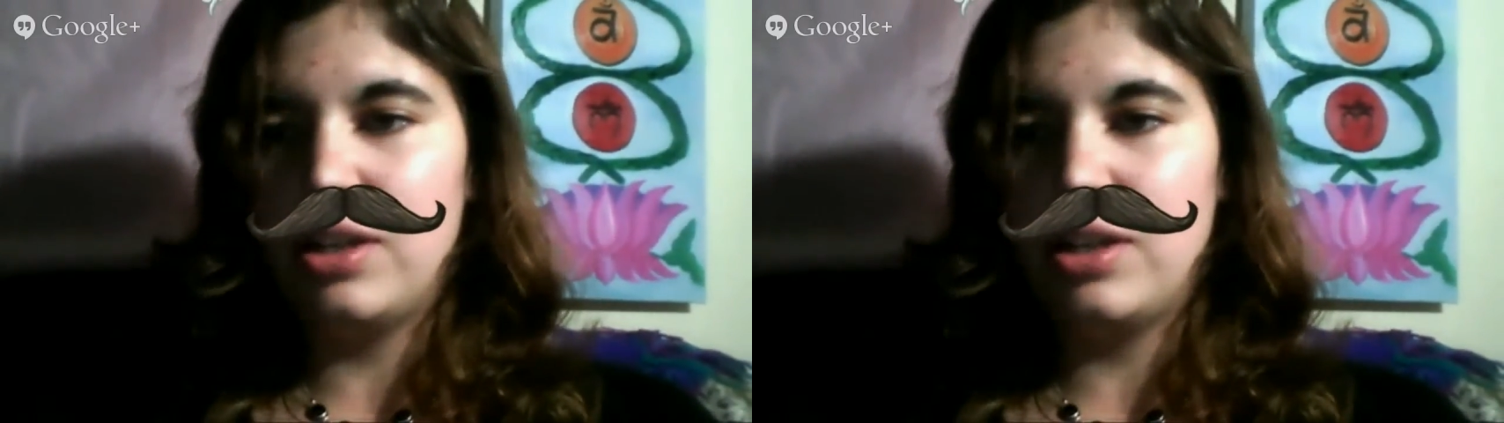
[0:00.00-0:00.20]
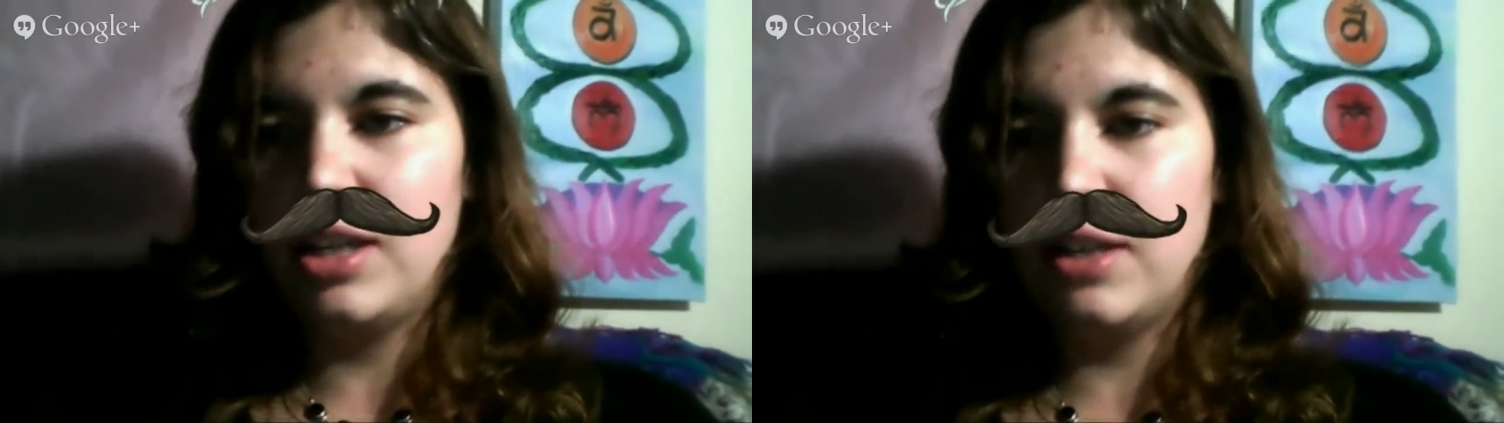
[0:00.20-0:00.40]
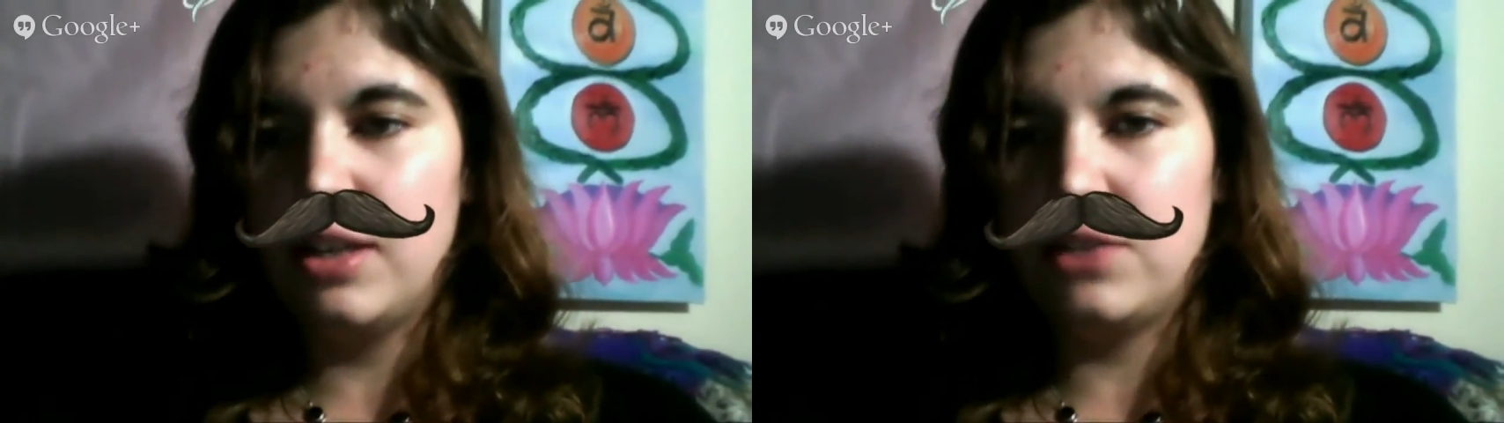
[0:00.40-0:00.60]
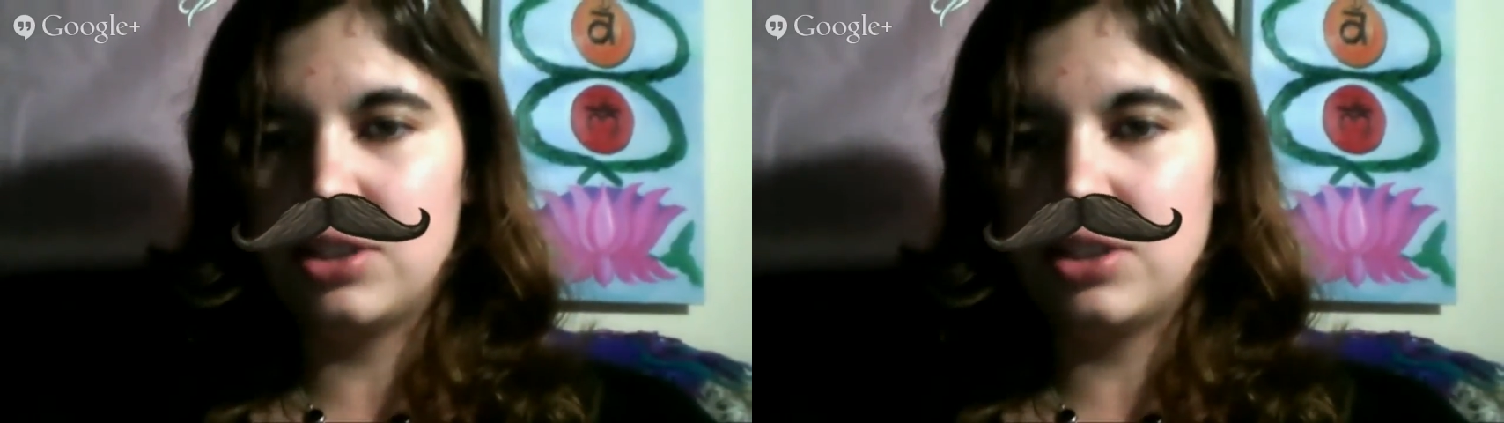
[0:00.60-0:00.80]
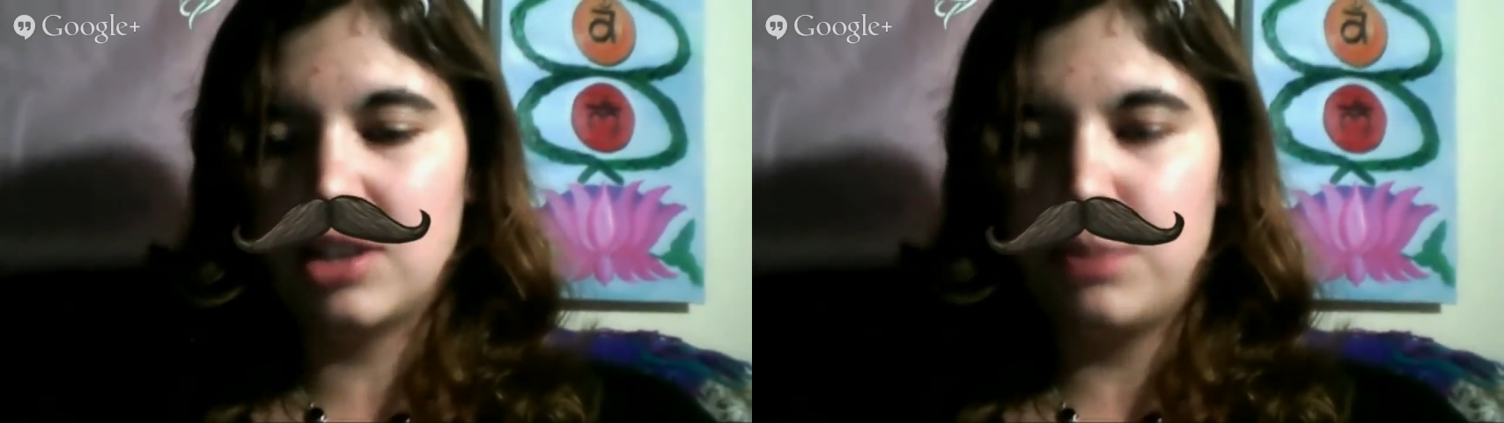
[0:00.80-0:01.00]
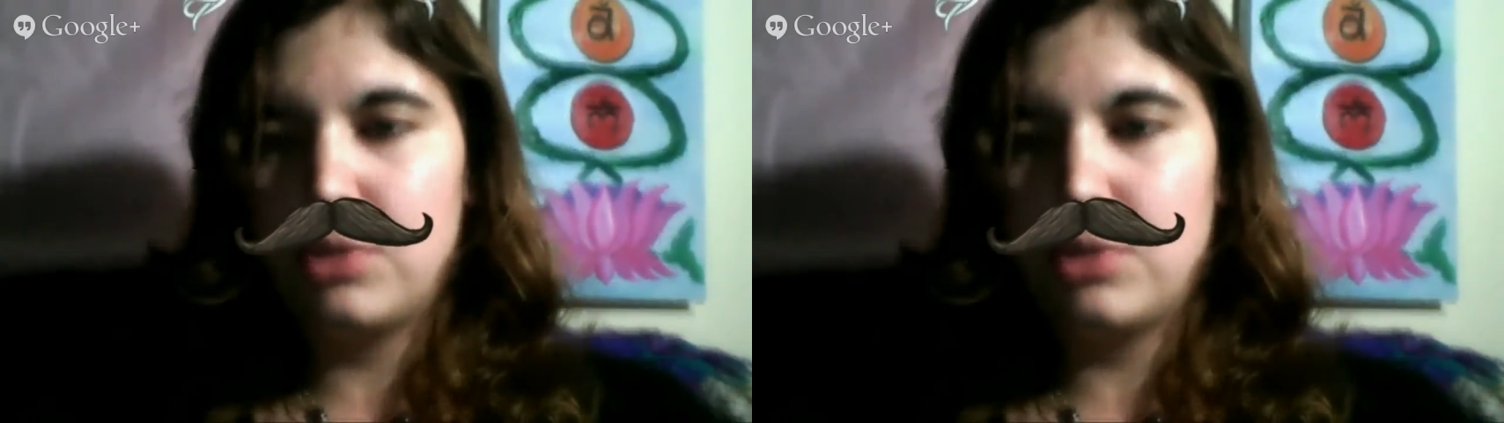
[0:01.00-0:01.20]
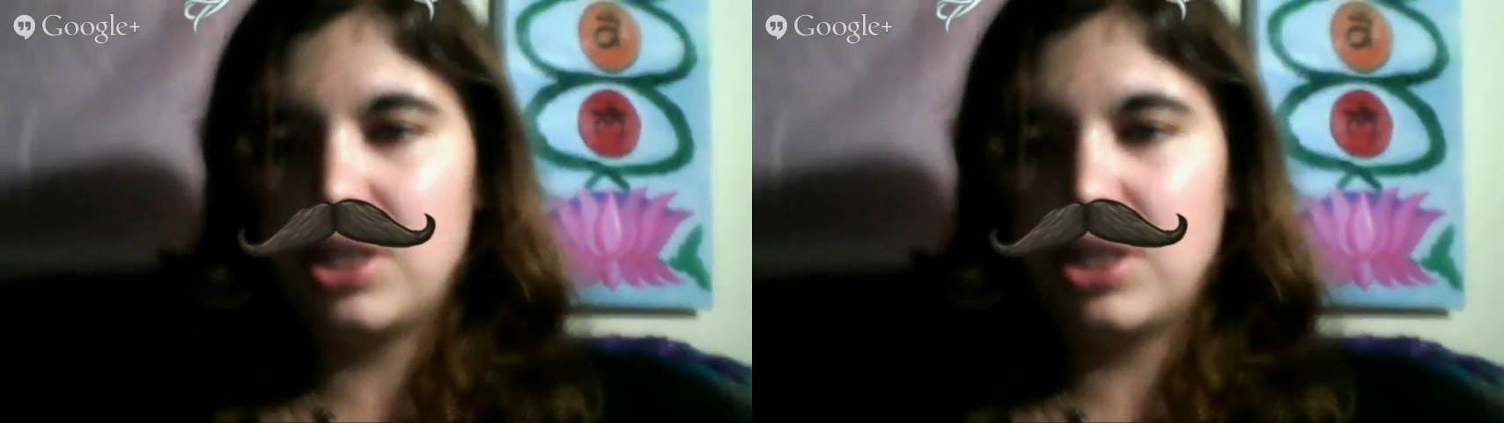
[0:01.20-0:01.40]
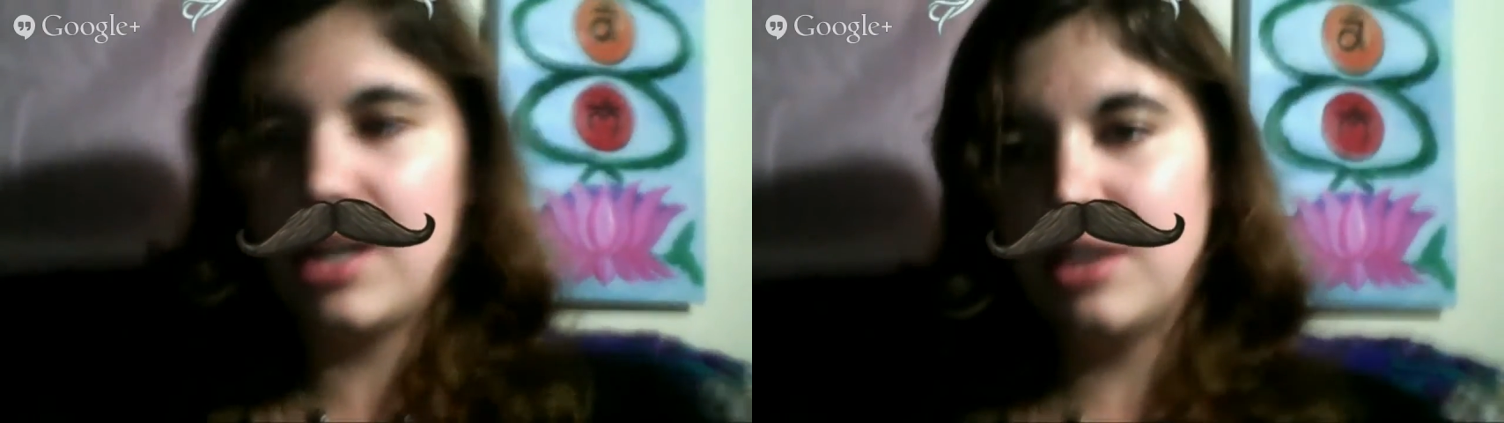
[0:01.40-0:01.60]
to give just a couple shout
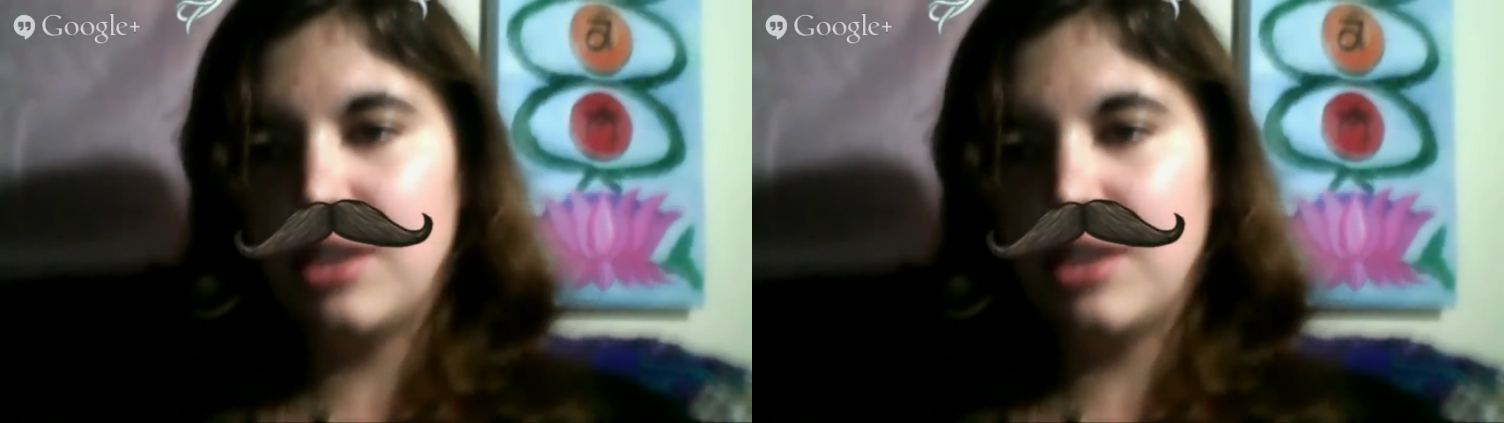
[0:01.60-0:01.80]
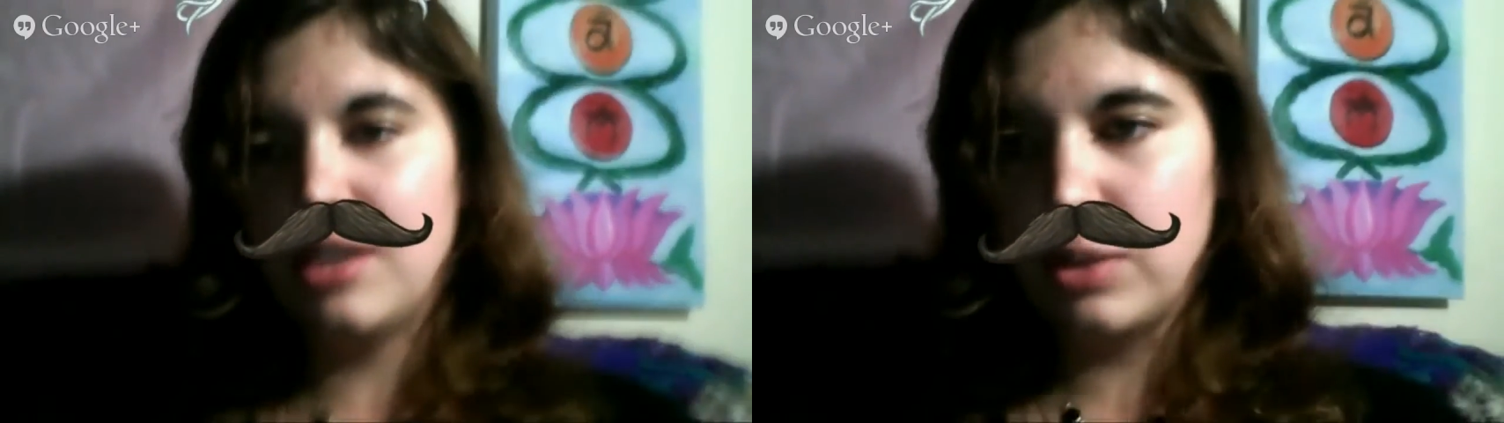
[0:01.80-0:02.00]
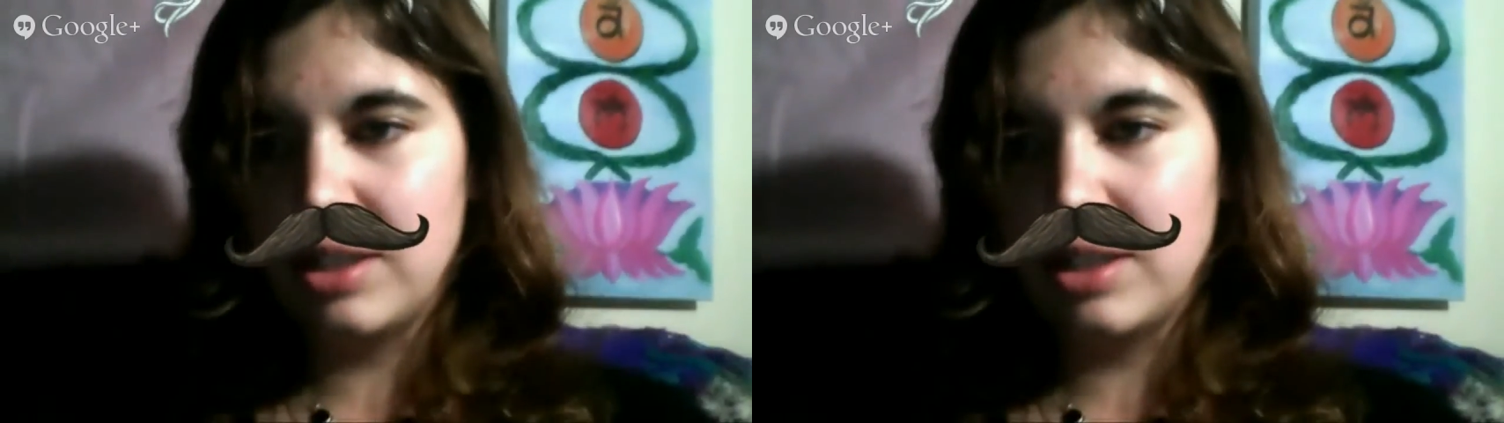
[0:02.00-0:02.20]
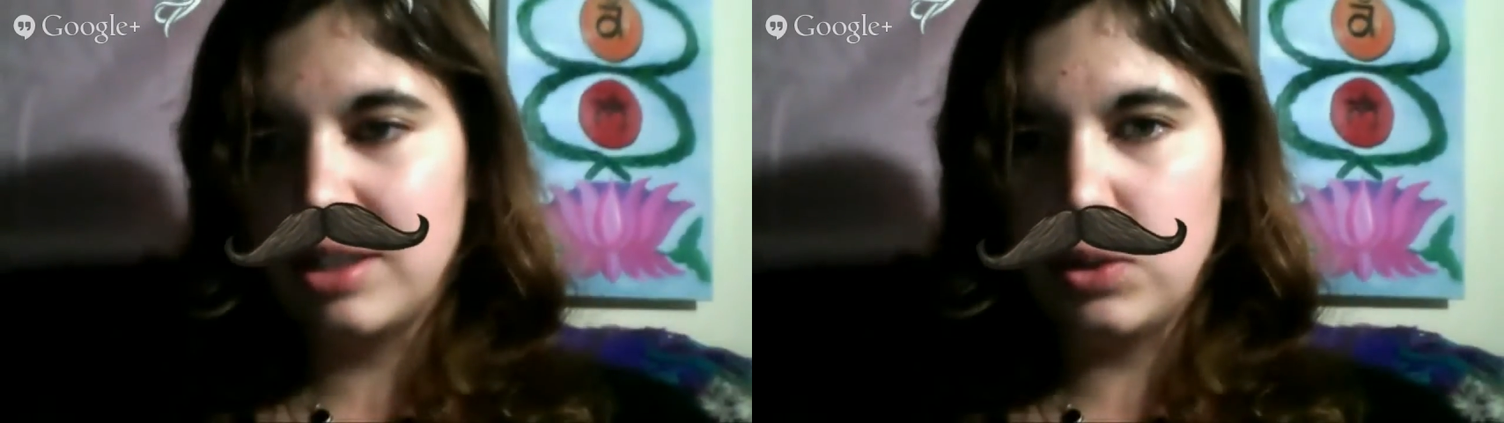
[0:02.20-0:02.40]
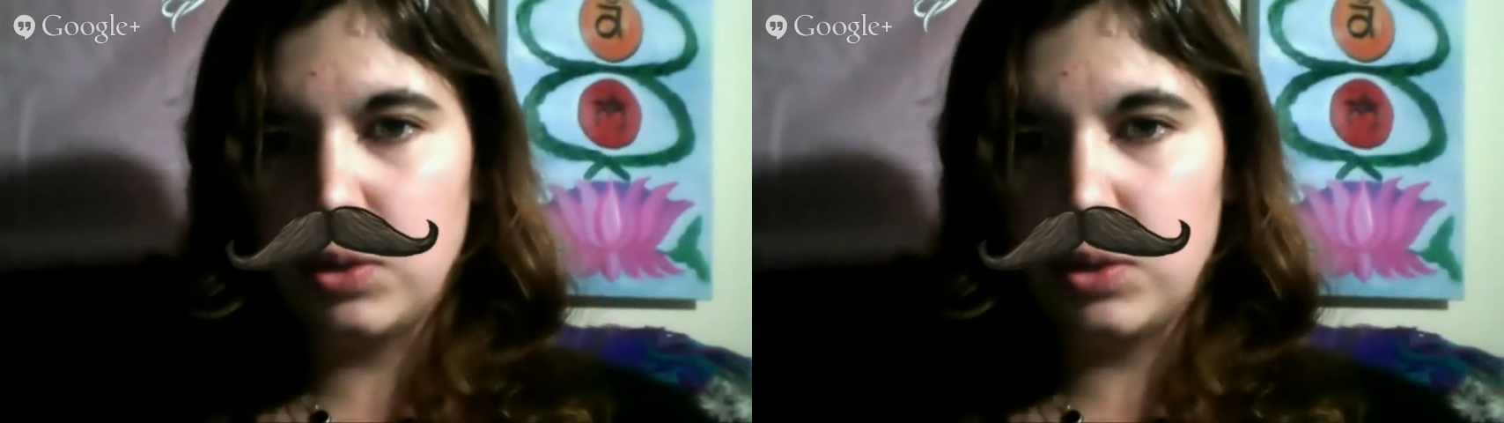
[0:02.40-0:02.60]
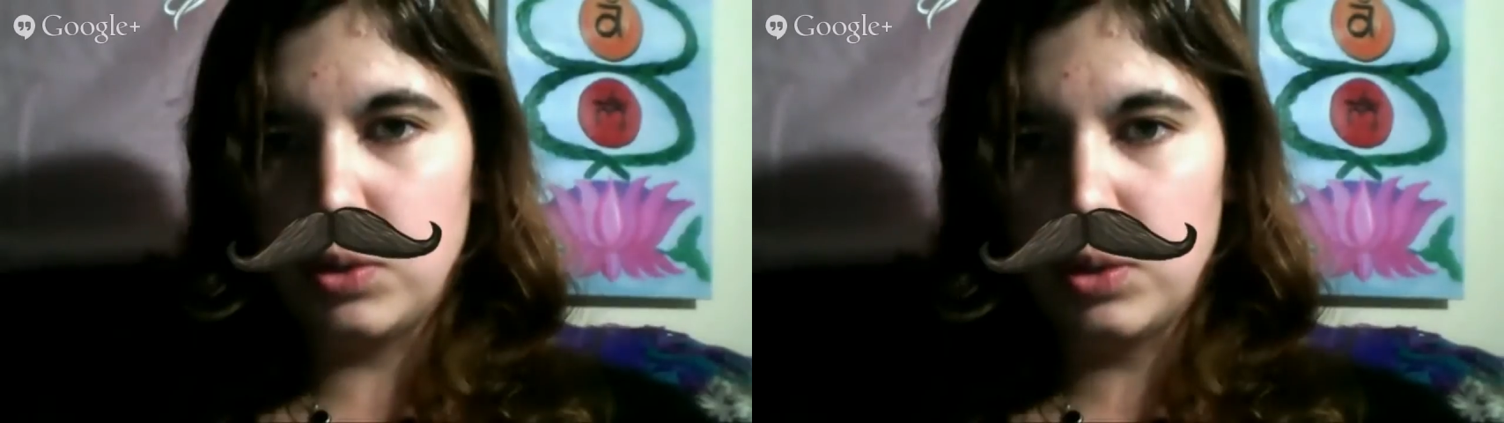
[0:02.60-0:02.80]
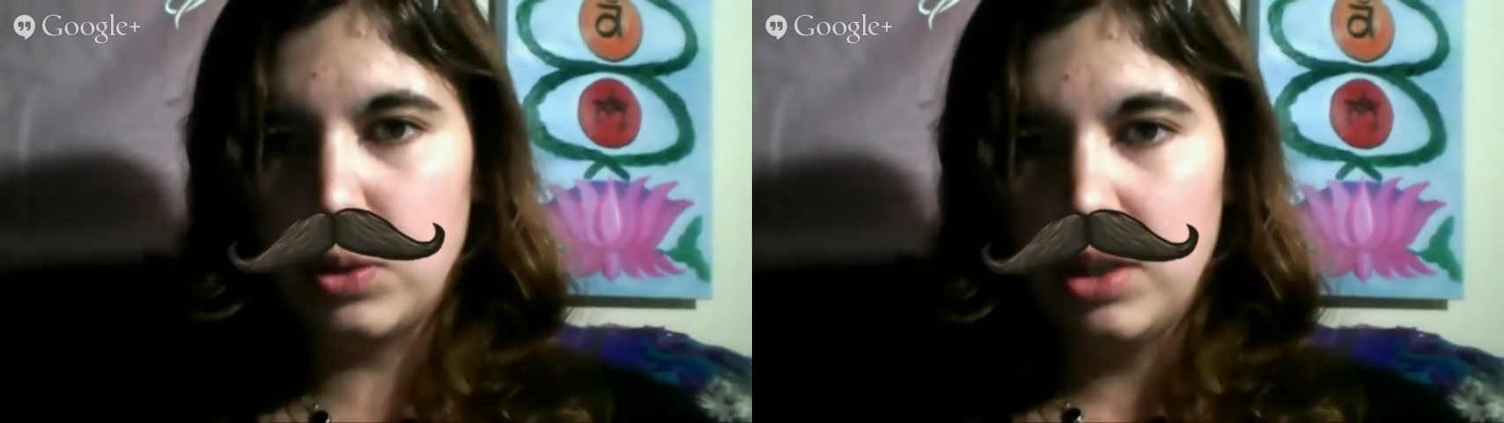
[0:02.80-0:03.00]
outs real quick to